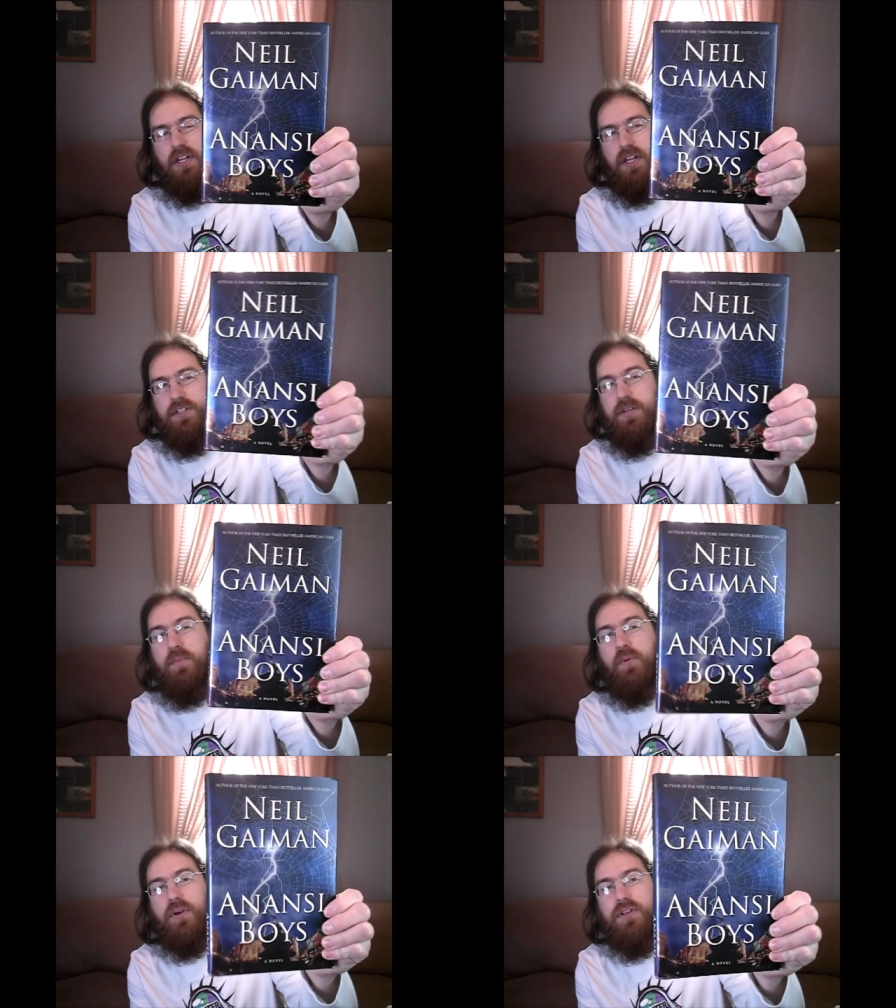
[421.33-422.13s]
Anansi
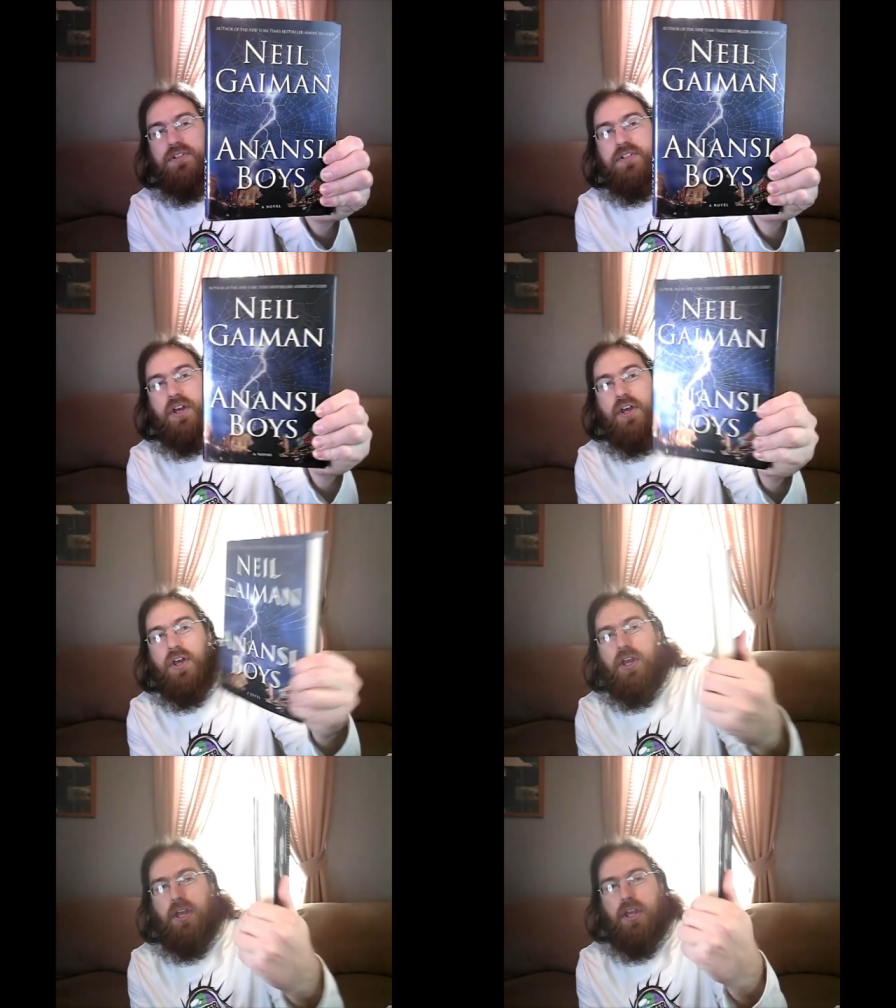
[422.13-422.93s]
Boys
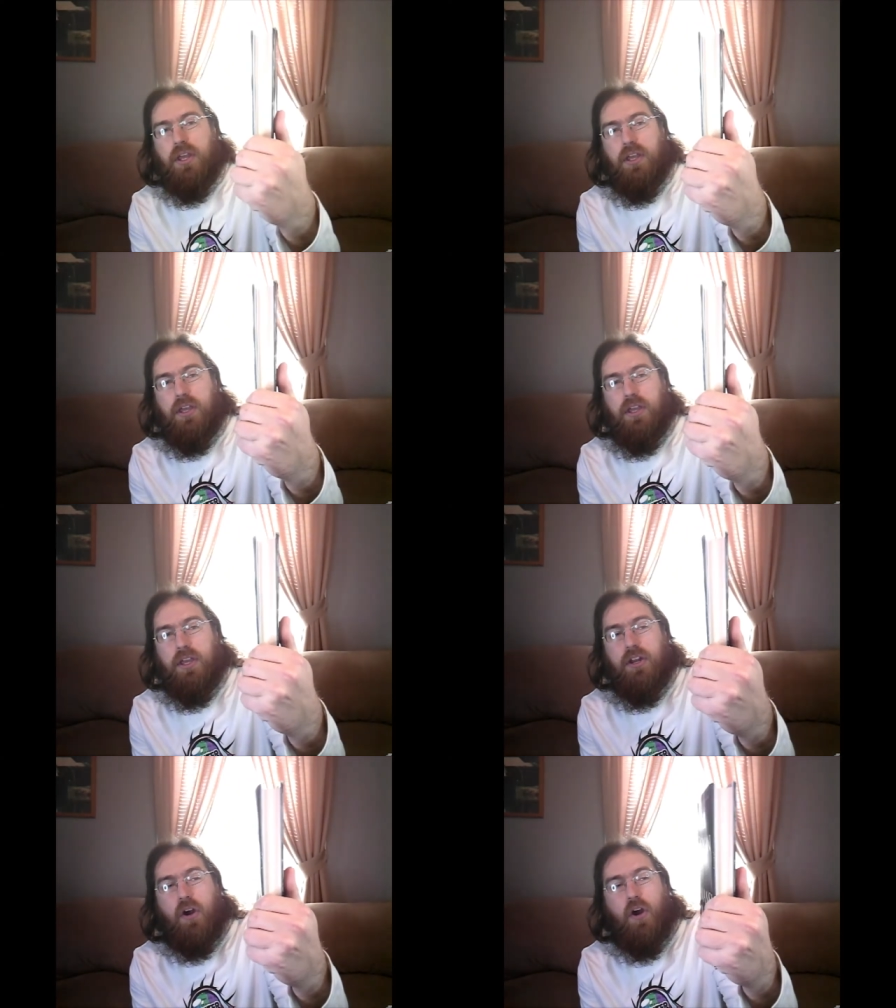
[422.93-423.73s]

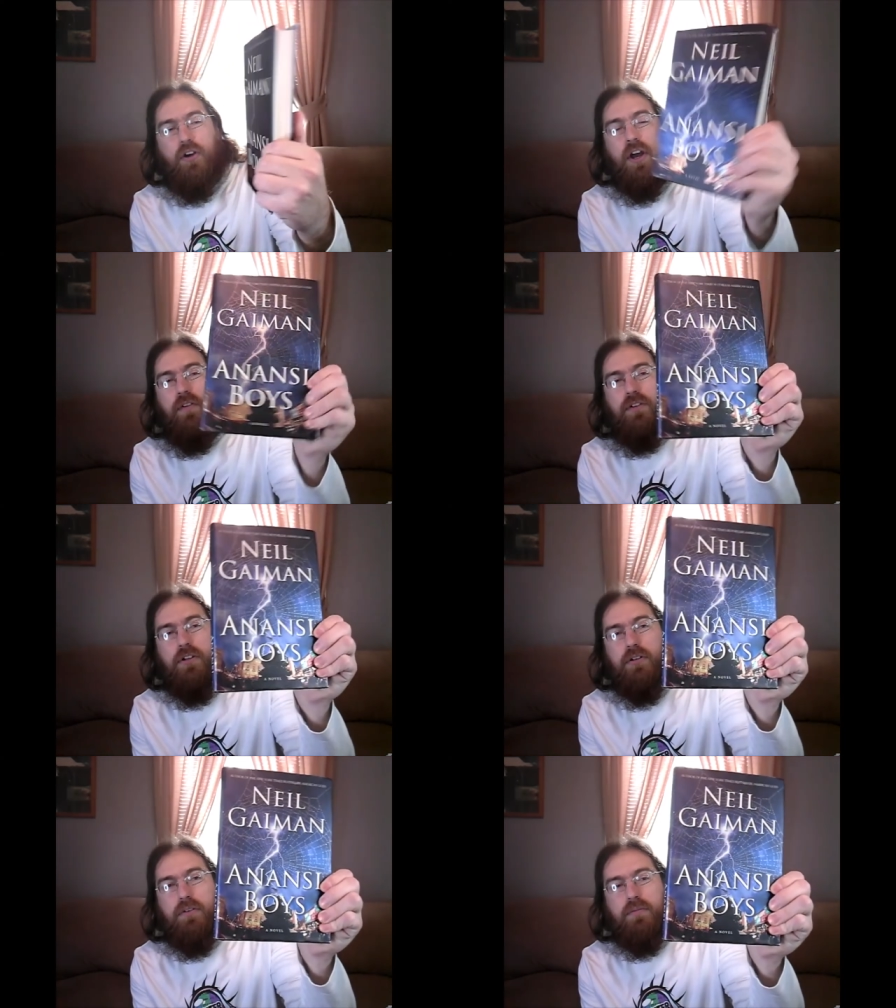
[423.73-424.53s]
in hardcover.